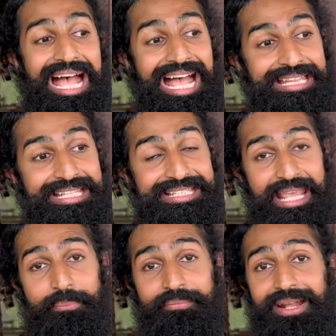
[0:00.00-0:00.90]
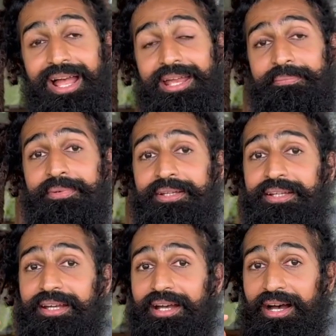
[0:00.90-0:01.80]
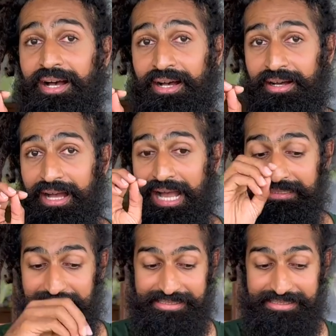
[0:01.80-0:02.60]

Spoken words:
At the same time, as I